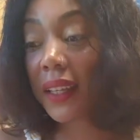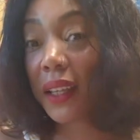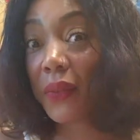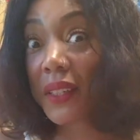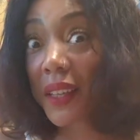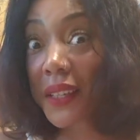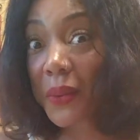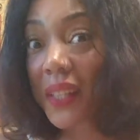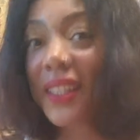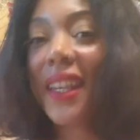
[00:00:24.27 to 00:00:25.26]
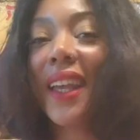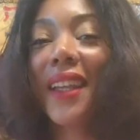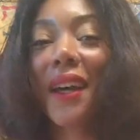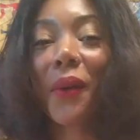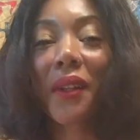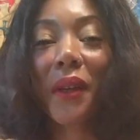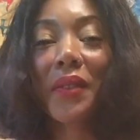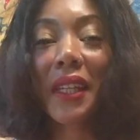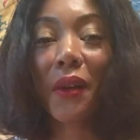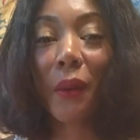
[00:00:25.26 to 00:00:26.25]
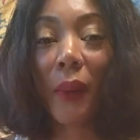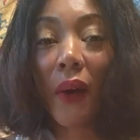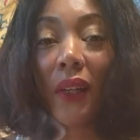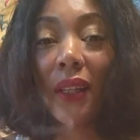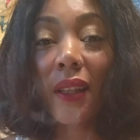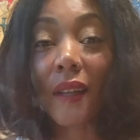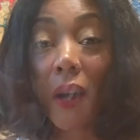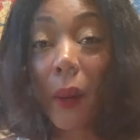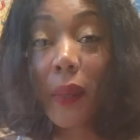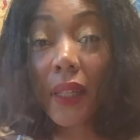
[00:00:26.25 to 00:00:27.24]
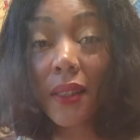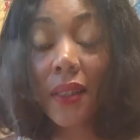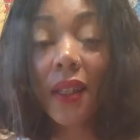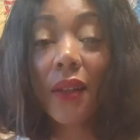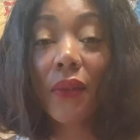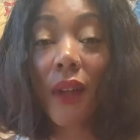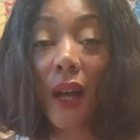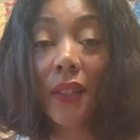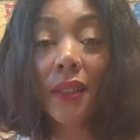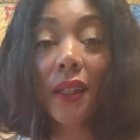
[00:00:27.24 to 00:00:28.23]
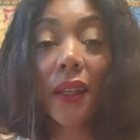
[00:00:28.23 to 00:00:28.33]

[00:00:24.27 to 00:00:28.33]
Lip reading: If it does resonate, I would love to hear about it in the comments, and if not,